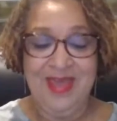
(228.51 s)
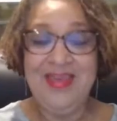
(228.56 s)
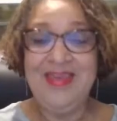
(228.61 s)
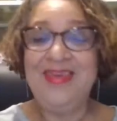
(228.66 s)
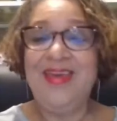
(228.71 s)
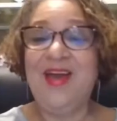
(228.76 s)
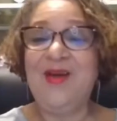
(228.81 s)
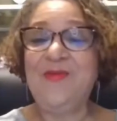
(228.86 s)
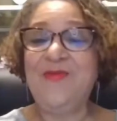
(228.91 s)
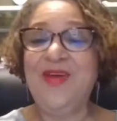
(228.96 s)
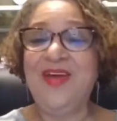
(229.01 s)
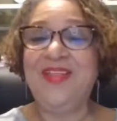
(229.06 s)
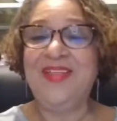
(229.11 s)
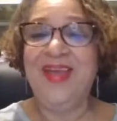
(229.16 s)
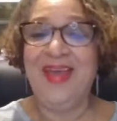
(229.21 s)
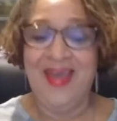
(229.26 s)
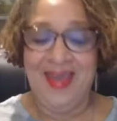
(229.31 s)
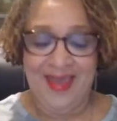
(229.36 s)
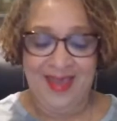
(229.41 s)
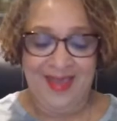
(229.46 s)
Y'all ready
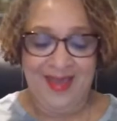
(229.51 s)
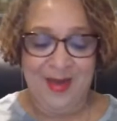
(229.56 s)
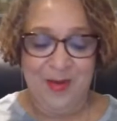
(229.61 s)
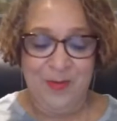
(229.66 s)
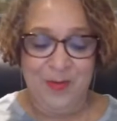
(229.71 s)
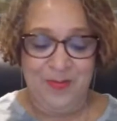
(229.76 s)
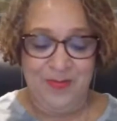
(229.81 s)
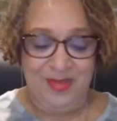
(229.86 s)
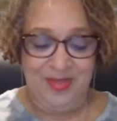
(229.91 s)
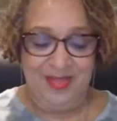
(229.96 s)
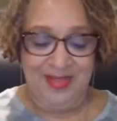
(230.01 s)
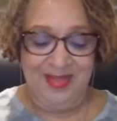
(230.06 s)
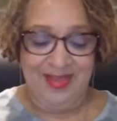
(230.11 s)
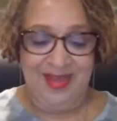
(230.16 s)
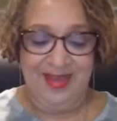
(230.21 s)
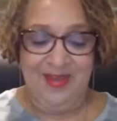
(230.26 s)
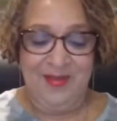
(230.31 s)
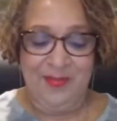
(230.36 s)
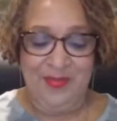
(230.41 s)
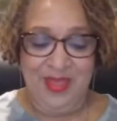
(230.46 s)
to hang out with me
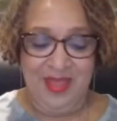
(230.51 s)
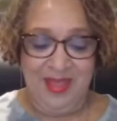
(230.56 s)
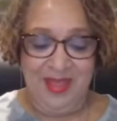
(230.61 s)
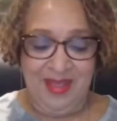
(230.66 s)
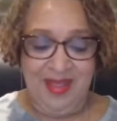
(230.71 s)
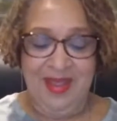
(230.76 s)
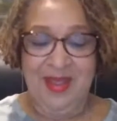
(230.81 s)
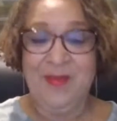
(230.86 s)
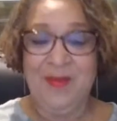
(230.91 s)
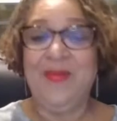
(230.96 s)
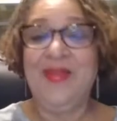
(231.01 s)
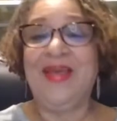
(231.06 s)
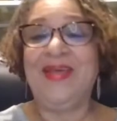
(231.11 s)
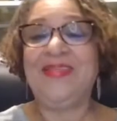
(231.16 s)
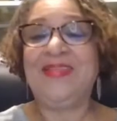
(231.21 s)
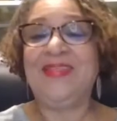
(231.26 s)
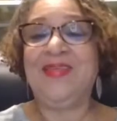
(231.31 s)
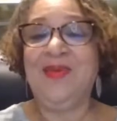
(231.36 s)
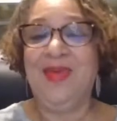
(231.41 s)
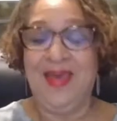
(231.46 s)
tonight and play
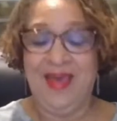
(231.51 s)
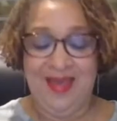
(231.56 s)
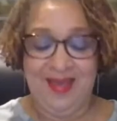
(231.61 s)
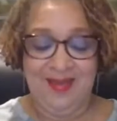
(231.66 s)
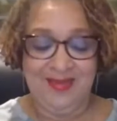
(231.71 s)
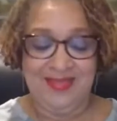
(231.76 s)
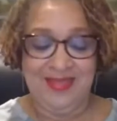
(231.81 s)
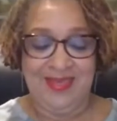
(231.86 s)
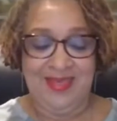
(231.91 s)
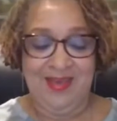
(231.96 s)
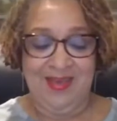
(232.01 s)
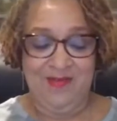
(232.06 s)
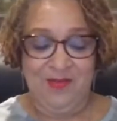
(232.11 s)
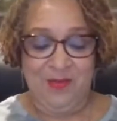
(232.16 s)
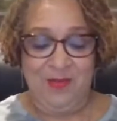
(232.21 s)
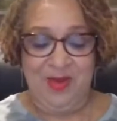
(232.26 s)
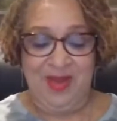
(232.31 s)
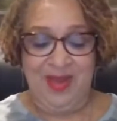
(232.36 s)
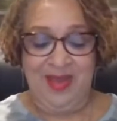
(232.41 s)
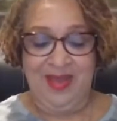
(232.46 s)
some games and give
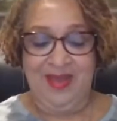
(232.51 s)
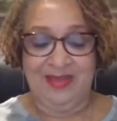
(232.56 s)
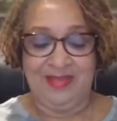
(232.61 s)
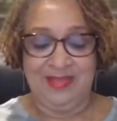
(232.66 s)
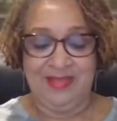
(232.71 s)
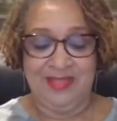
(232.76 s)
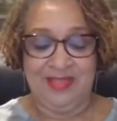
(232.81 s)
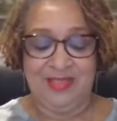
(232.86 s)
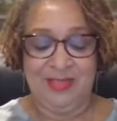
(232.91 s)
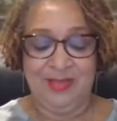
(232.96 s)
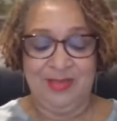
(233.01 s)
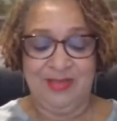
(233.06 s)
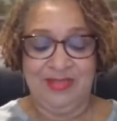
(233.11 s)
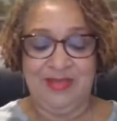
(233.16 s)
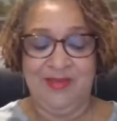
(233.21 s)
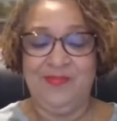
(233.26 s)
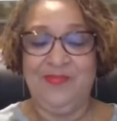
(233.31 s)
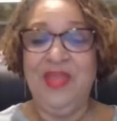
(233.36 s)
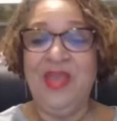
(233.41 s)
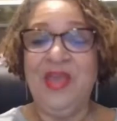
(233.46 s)
away and just do
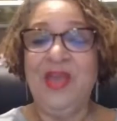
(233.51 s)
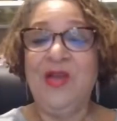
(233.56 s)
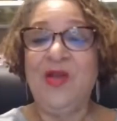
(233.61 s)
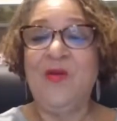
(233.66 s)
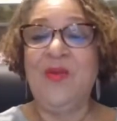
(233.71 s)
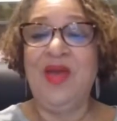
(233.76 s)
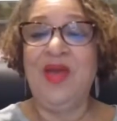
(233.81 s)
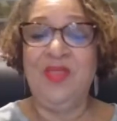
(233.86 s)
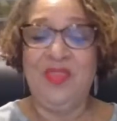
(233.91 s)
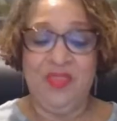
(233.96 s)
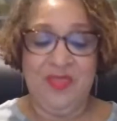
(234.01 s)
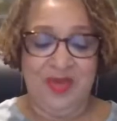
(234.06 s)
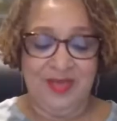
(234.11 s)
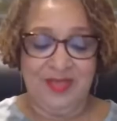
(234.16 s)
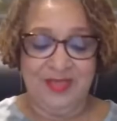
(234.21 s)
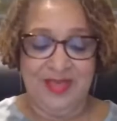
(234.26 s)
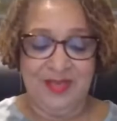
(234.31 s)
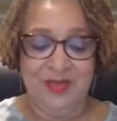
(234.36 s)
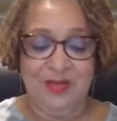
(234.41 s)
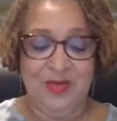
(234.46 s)
some great
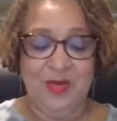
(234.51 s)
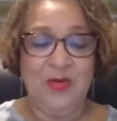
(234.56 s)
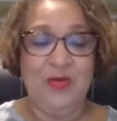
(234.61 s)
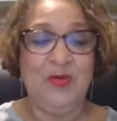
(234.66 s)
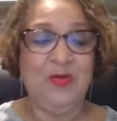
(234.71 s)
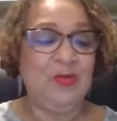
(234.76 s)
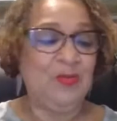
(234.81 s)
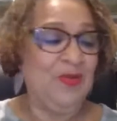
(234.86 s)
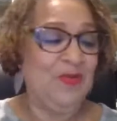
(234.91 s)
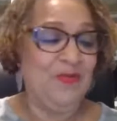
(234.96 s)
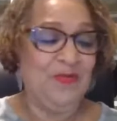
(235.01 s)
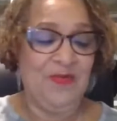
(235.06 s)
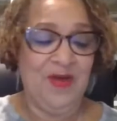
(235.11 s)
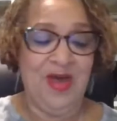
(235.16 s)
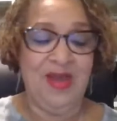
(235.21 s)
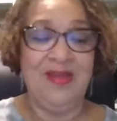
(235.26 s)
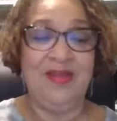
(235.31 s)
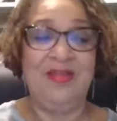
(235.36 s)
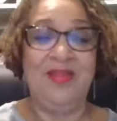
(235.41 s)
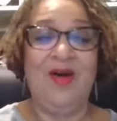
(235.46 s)
things? I don't know who's been
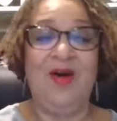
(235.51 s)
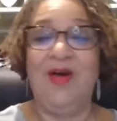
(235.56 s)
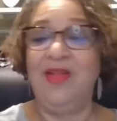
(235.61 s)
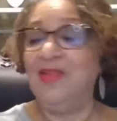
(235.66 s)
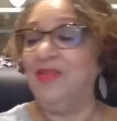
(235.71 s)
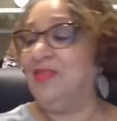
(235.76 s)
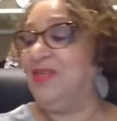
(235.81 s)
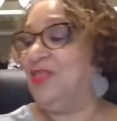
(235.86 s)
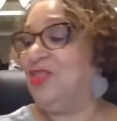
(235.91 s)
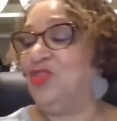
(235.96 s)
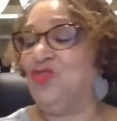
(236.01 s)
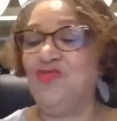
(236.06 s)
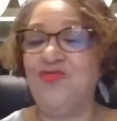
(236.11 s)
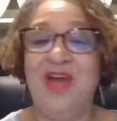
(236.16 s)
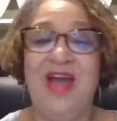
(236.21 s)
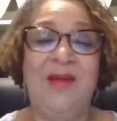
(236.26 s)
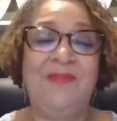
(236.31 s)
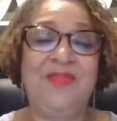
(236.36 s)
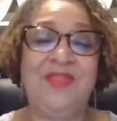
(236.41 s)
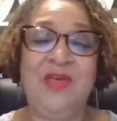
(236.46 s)
following all of these
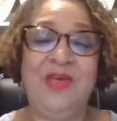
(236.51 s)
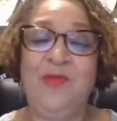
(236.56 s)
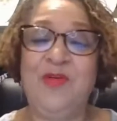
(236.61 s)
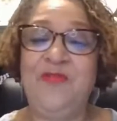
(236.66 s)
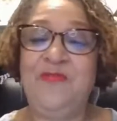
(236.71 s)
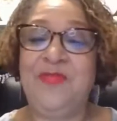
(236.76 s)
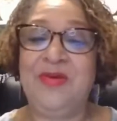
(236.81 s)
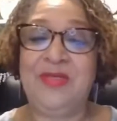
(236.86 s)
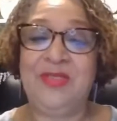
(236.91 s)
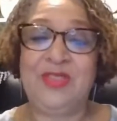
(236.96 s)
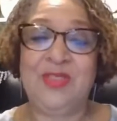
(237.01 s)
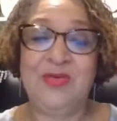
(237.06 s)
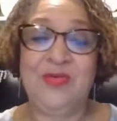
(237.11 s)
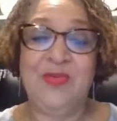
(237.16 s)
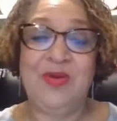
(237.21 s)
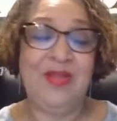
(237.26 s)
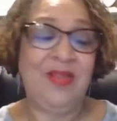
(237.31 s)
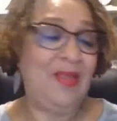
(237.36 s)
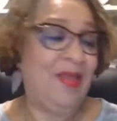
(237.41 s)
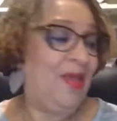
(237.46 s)
drops that we've been
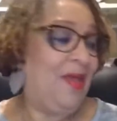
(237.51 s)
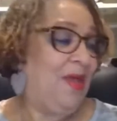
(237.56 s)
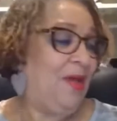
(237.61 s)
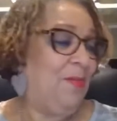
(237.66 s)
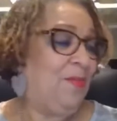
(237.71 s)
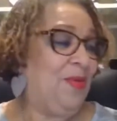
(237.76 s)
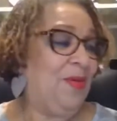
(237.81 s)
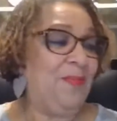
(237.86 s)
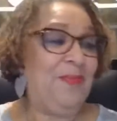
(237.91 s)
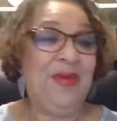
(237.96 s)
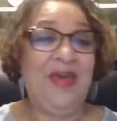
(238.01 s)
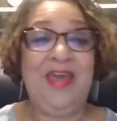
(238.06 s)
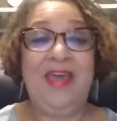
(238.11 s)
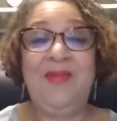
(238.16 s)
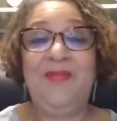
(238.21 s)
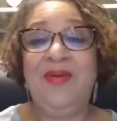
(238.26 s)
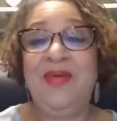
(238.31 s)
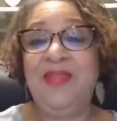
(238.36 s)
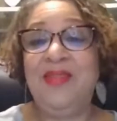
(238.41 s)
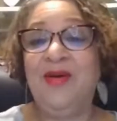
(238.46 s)
doing, but
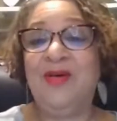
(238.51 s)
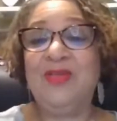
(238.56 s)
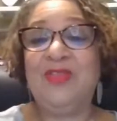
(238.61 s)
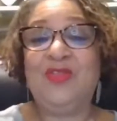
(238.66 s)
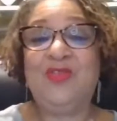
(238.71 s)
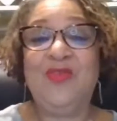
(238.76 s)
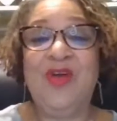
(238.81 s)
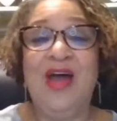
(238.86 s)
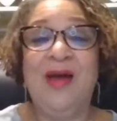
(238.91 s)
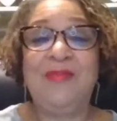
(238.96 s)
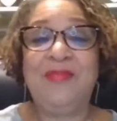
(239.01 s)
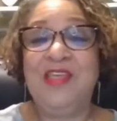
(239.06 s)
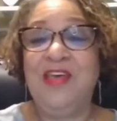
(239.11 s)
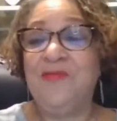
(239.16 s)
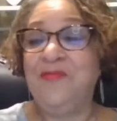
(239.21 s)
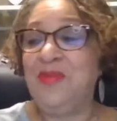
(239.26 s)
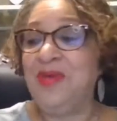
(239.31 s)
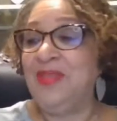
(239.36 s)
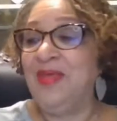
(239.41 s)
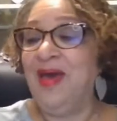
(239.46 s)
baby, those drops
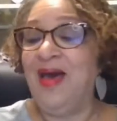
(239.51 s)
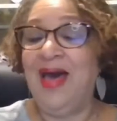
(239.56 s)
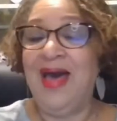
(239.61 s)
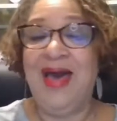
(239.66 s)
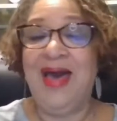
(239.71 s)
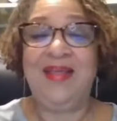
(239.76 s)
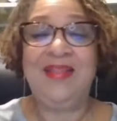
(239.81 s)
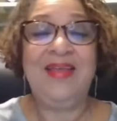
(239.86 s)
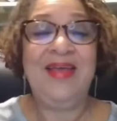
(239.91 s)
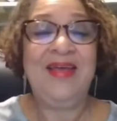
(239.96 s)
have been hot.